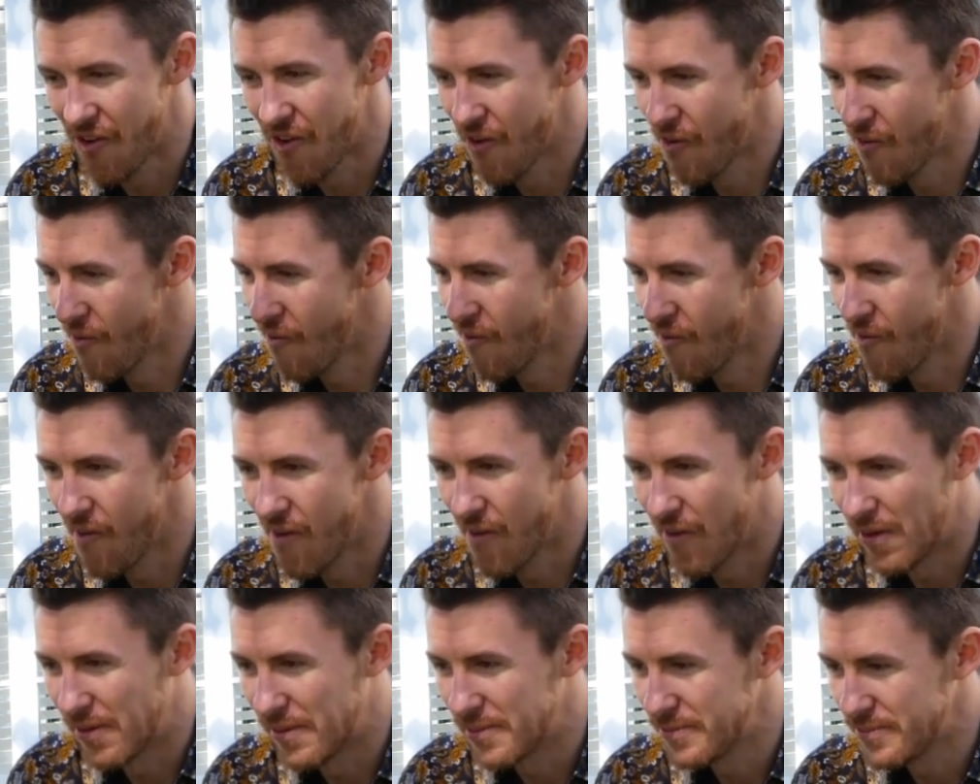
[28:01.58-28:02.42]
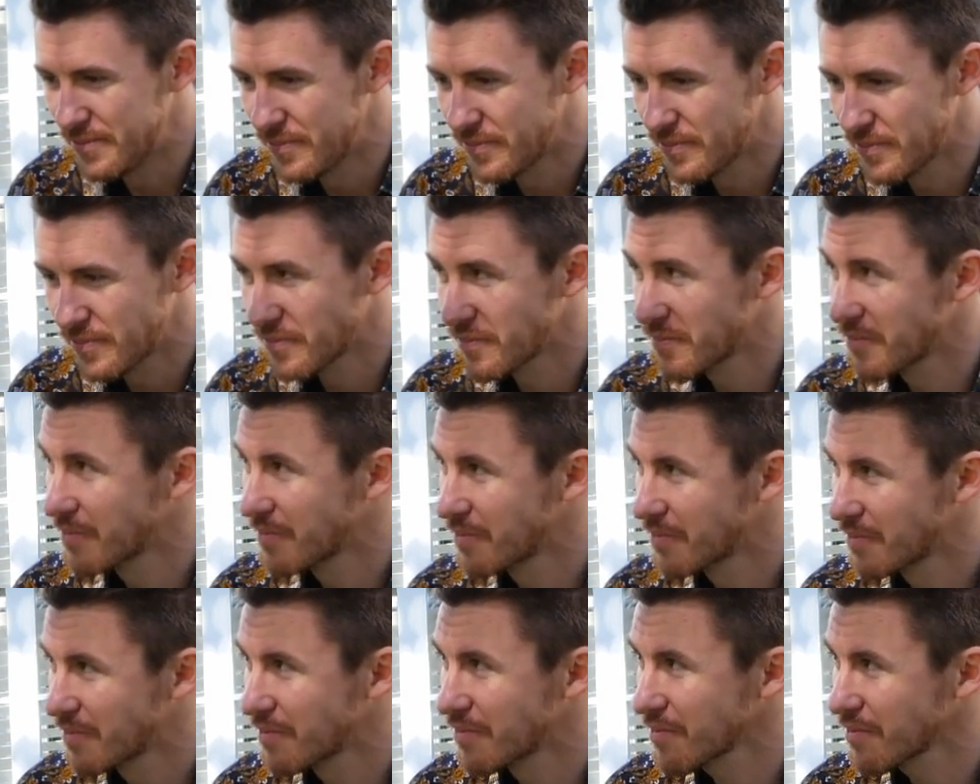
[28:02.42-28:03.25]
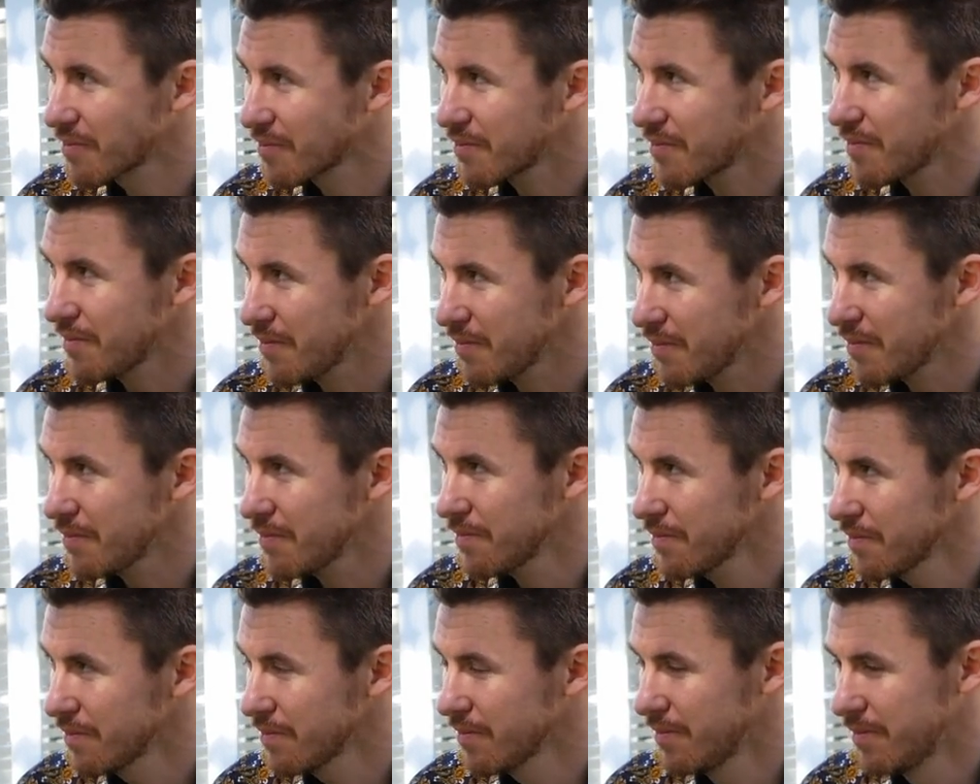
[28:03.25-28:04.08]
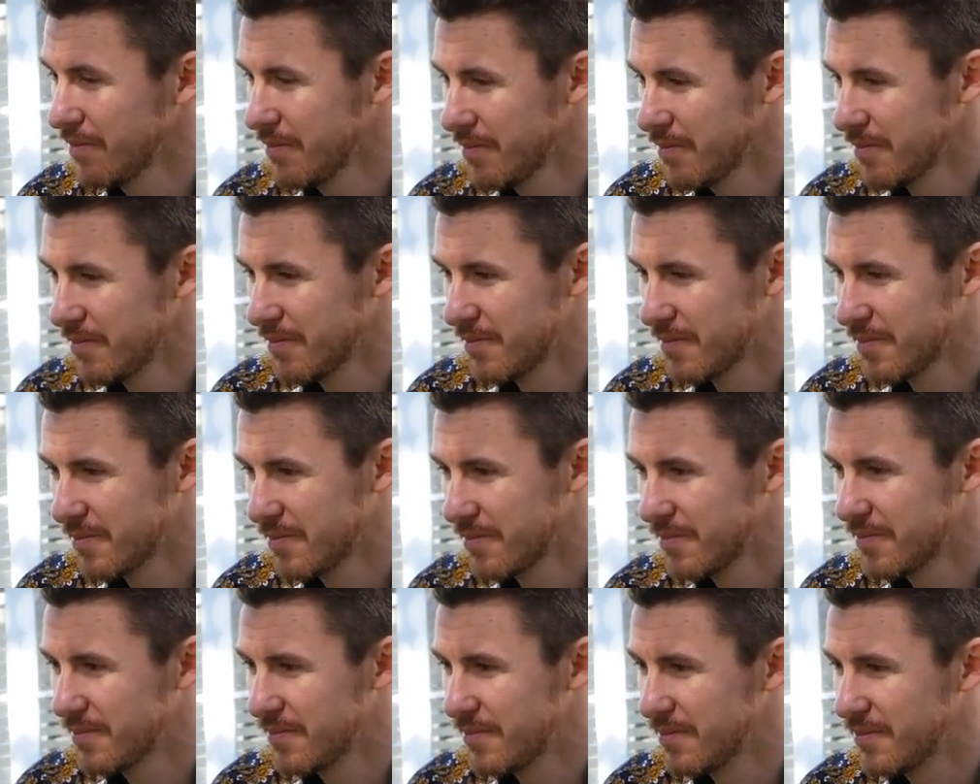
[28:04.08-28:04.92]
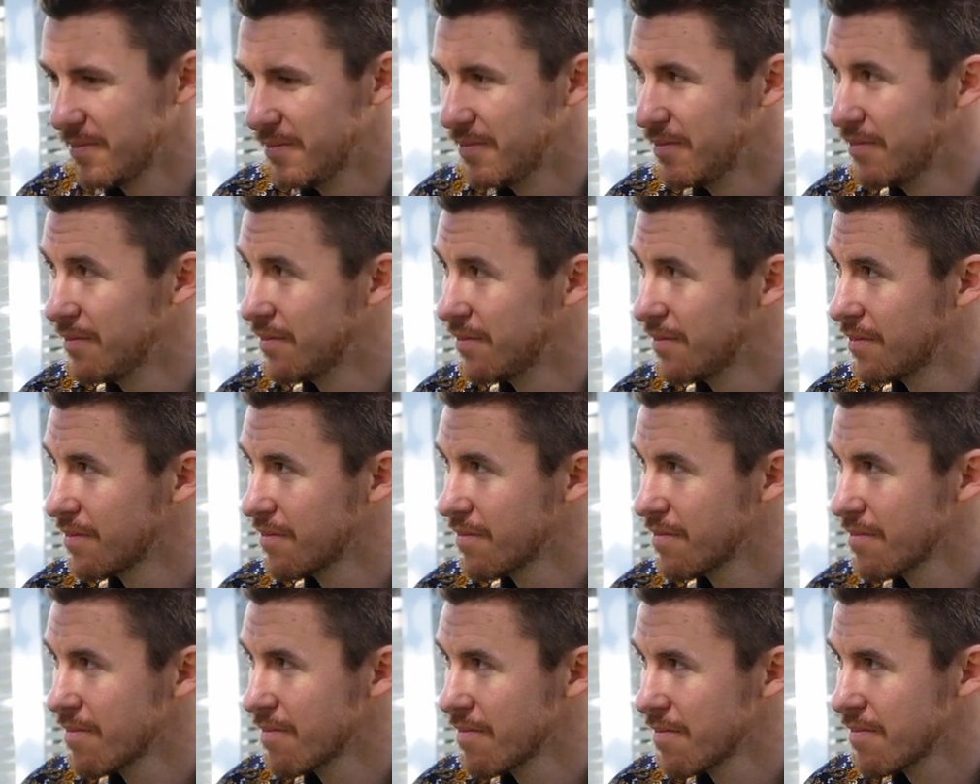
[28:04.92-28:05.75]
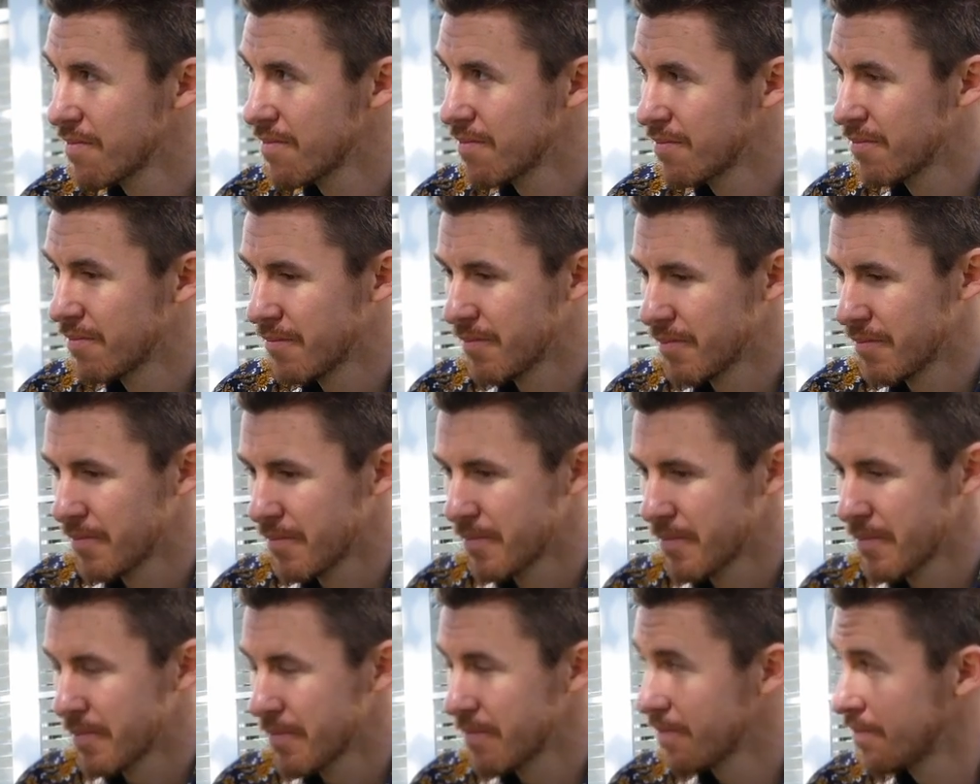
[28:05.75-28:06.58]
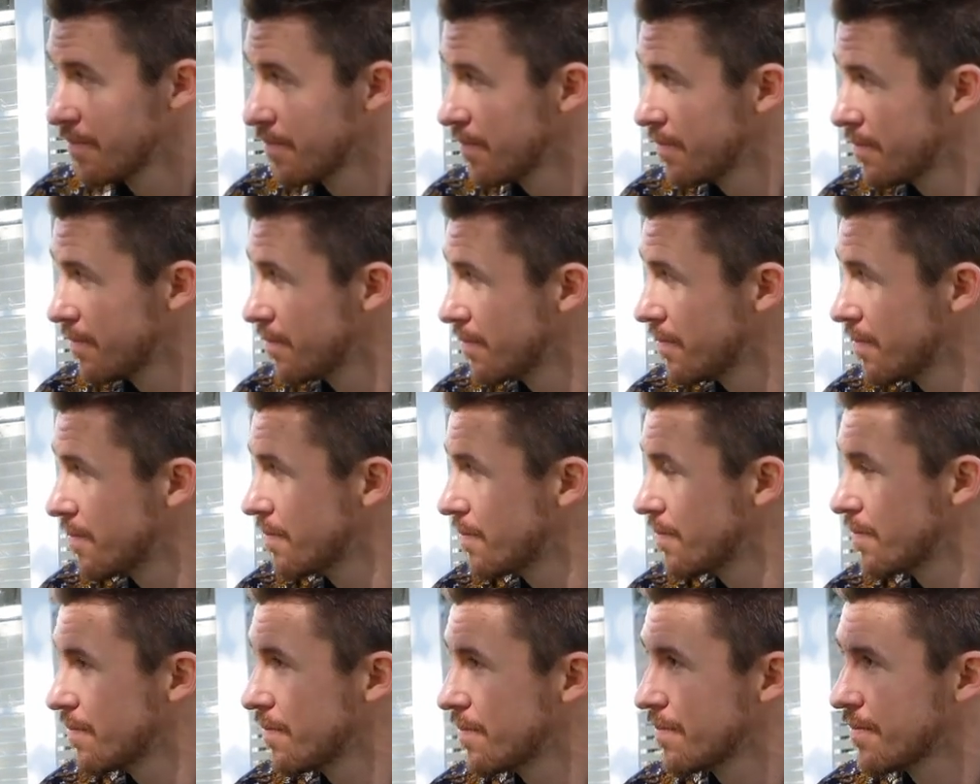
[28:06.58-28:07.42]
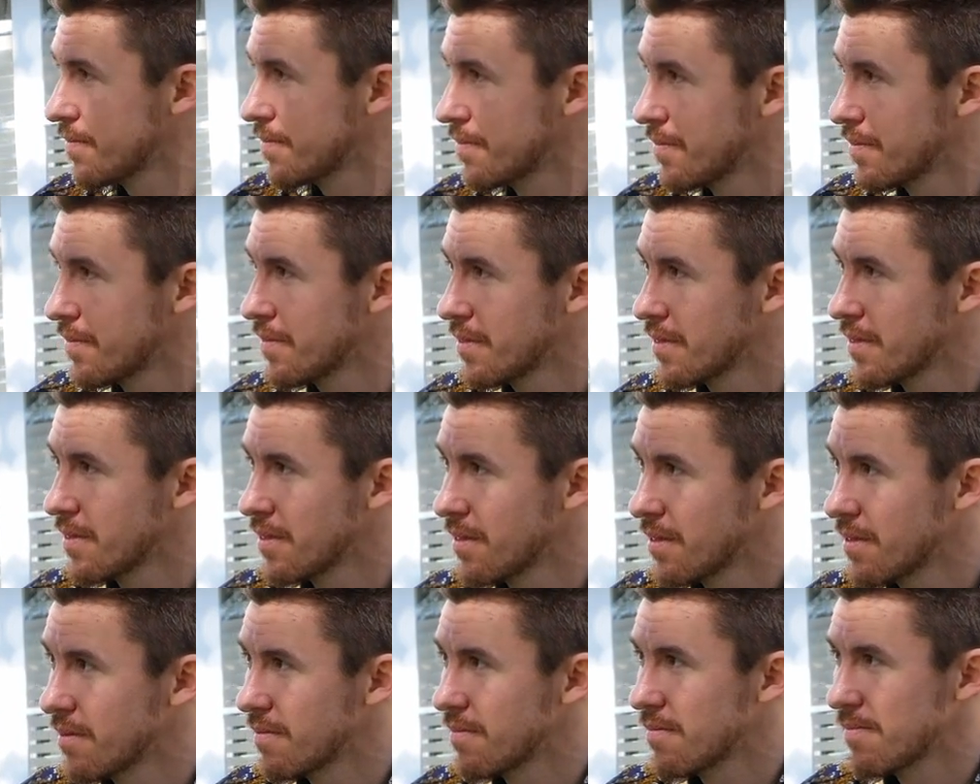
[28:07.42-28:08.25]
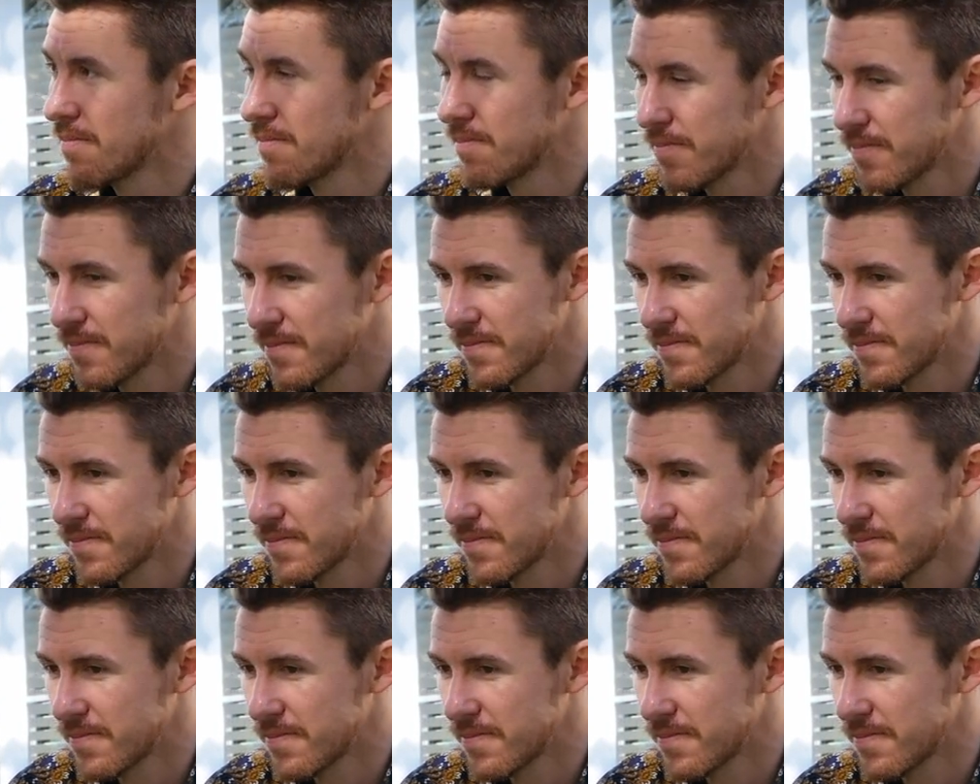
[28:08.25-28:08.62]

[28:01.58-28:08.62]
No words are spoken by the person on screen.